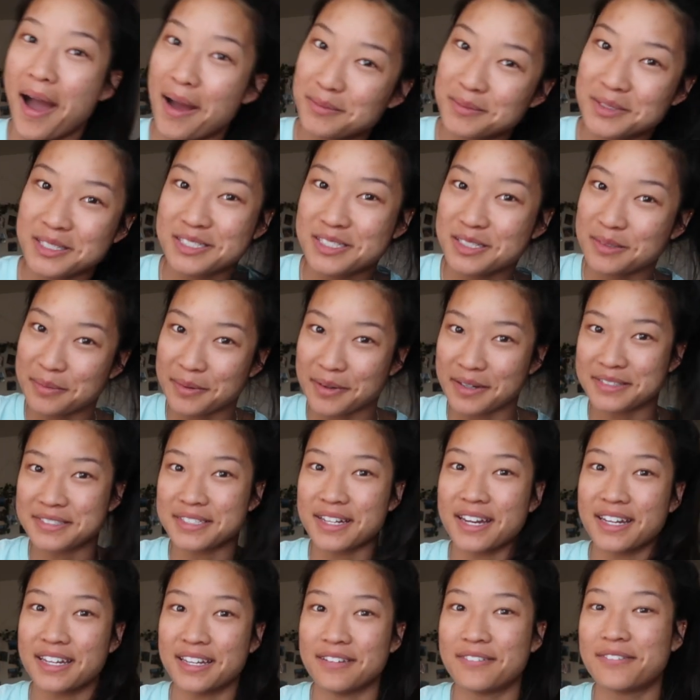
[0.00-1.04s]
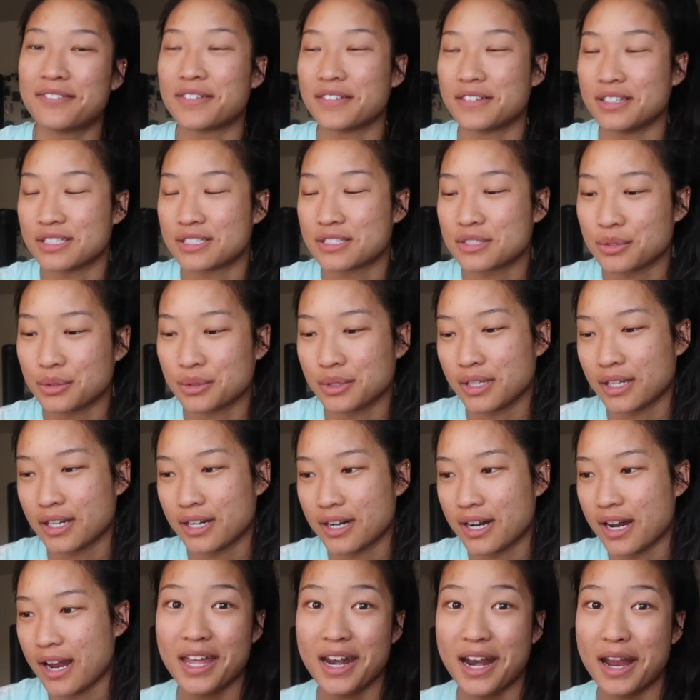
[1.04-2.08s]
I'm just super excited for this school
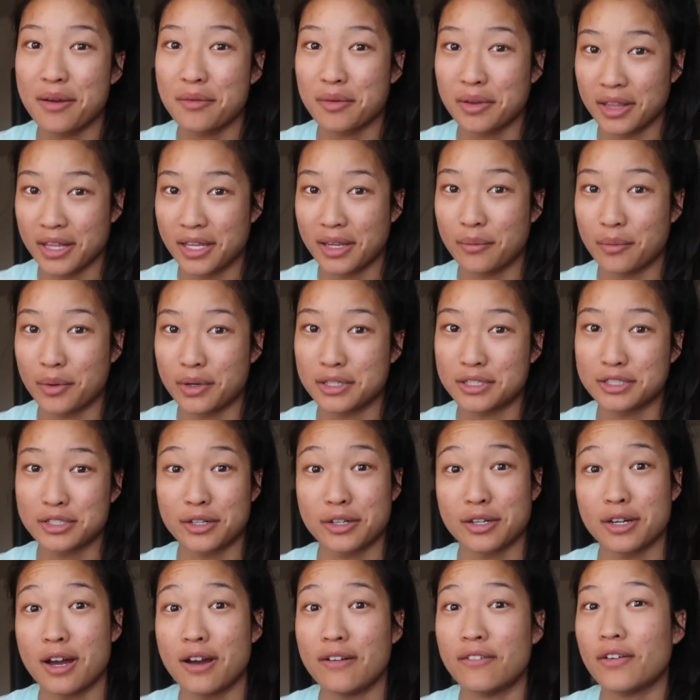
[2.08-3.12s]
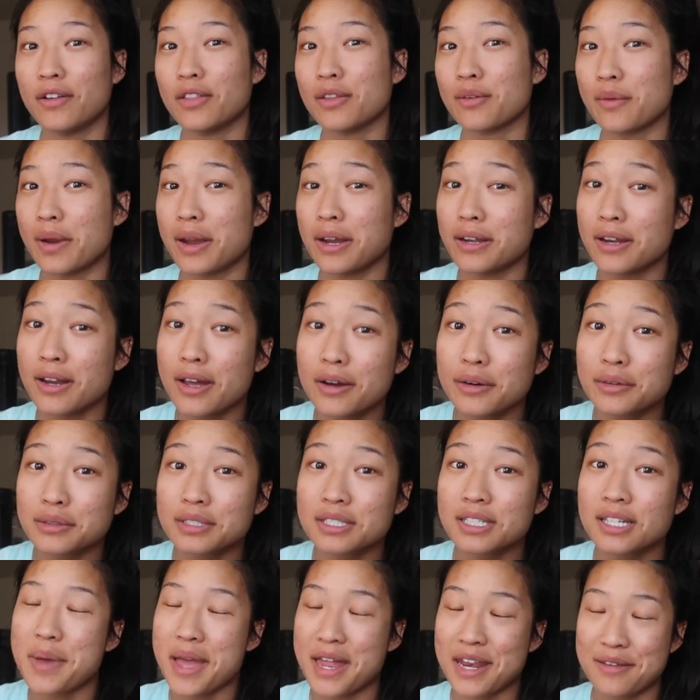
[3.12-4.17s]
year and I really want to start it off on the right
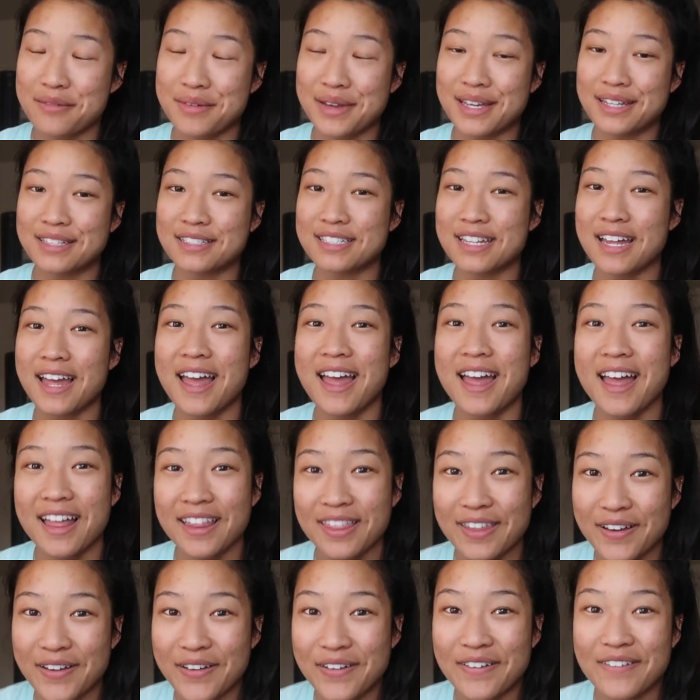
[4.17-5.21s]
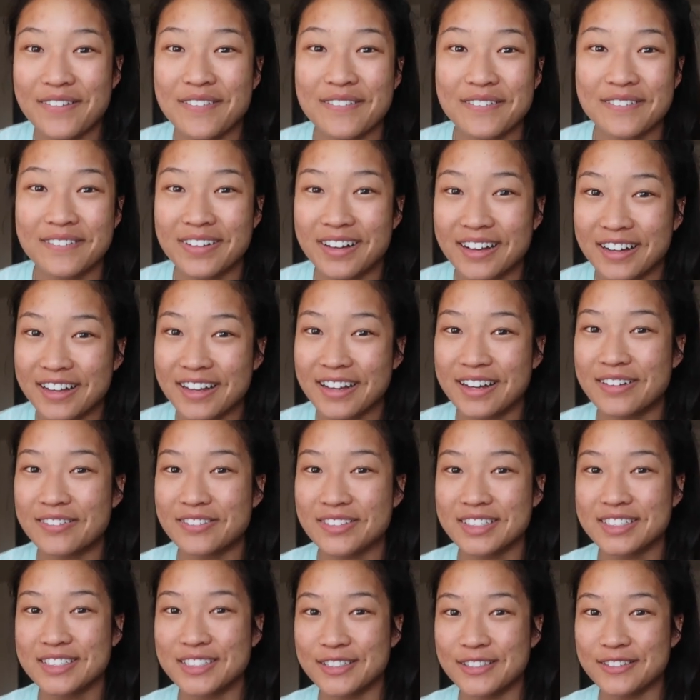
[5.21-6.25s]
note. But anyways, hello,
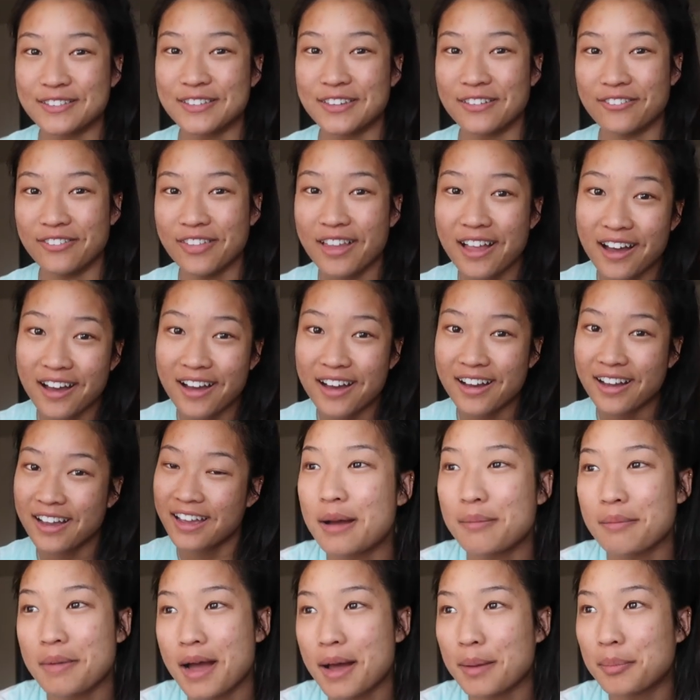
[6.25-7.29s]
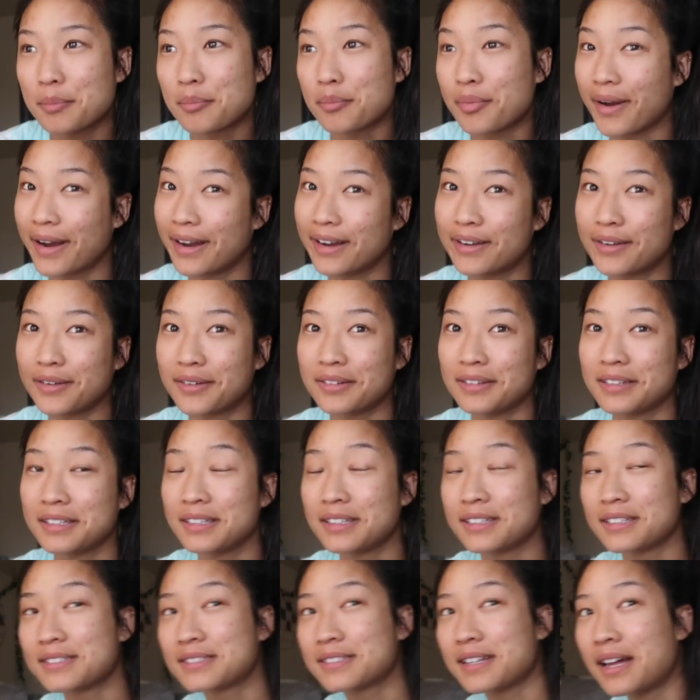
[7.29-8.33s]
welcome to the vlog. I'm up bright and early.
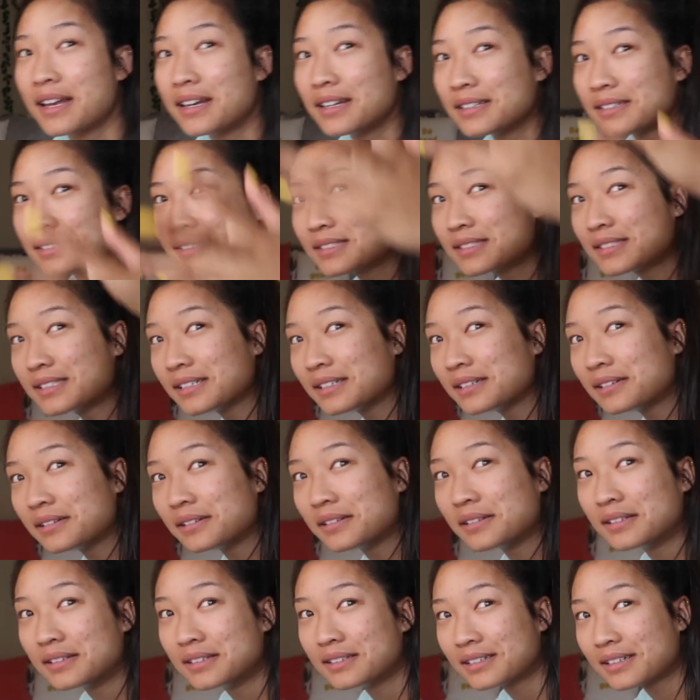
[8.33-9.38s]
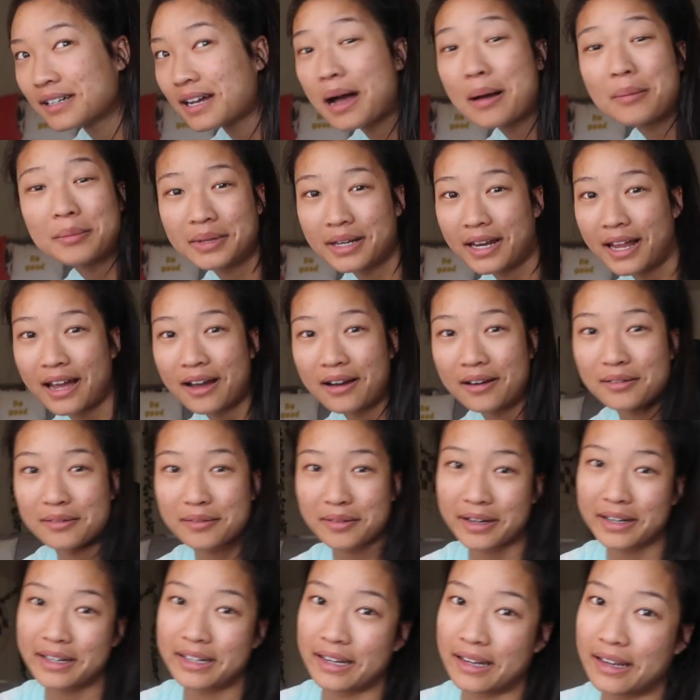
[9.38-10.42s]
The sun is still coming out
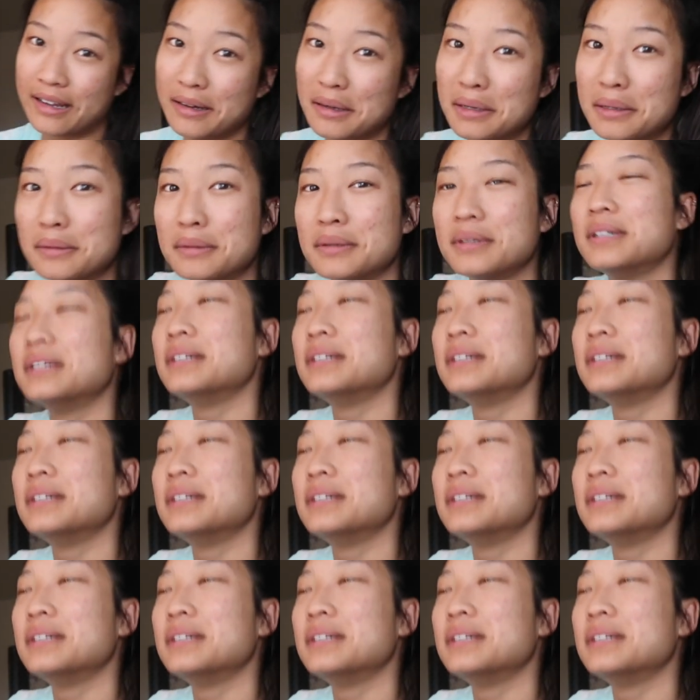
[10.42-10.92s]
right now.